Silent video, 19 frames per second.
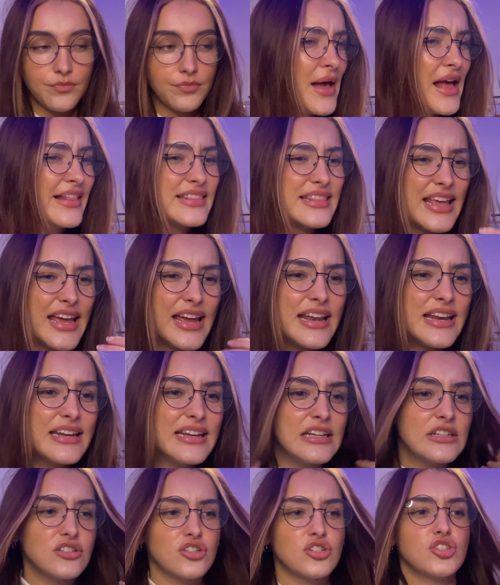And then
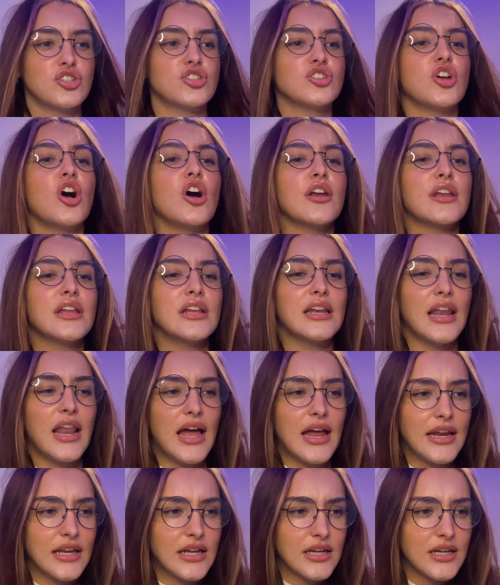it just started
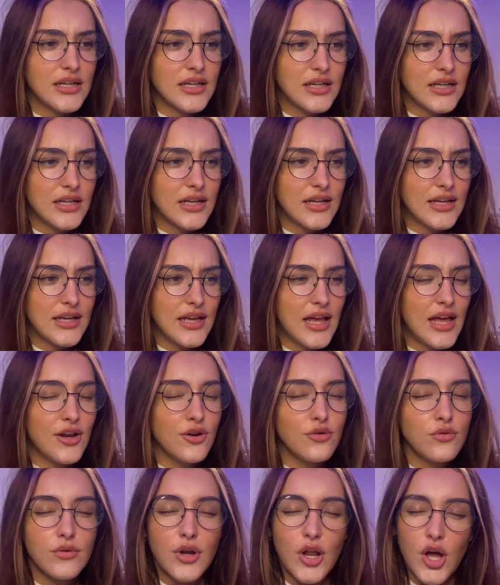like, I
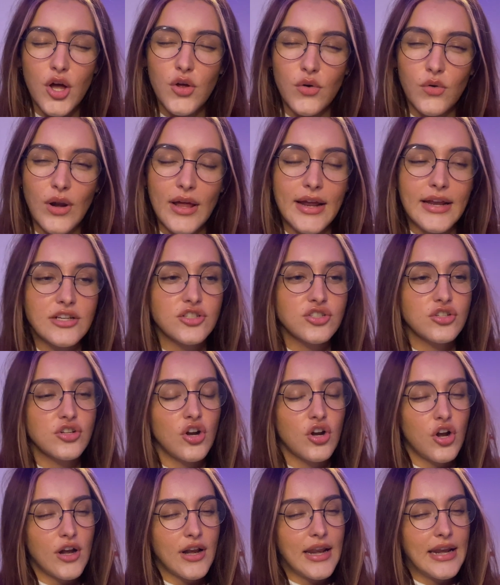don't know, like it just
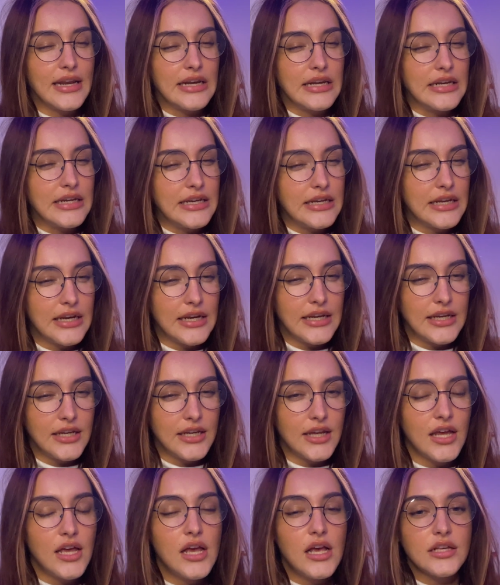started getting
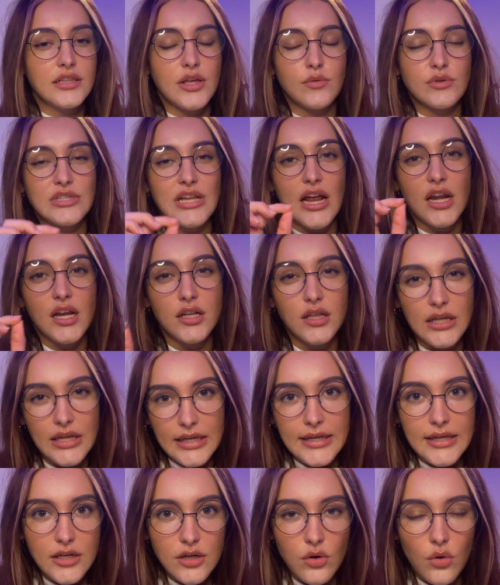needly. There was like a little
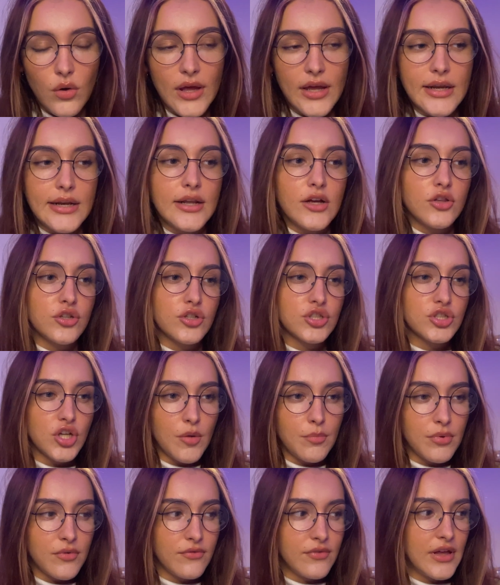keloid on the
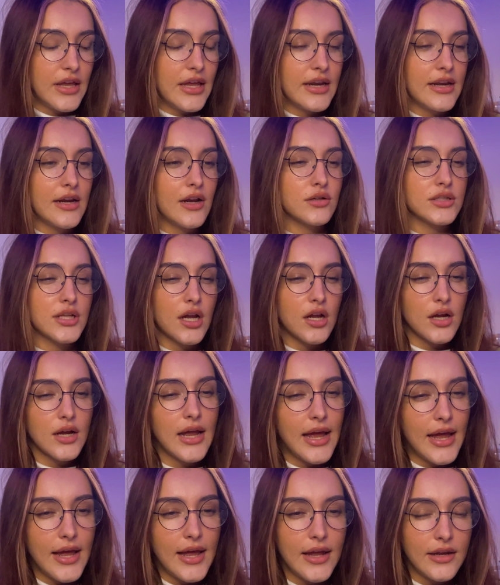top of it and I was like,
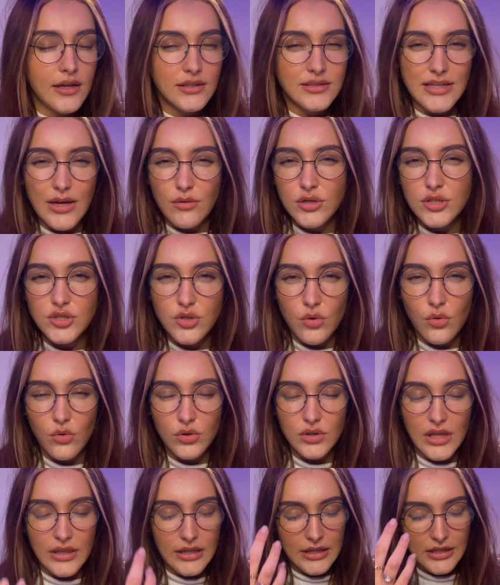okay, is that what it's
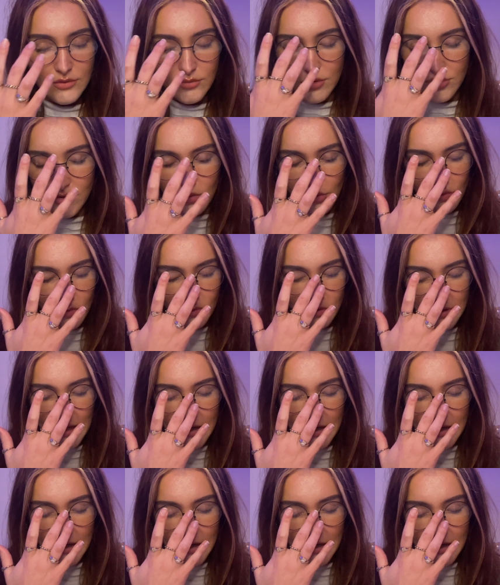called? I think that's what it's called.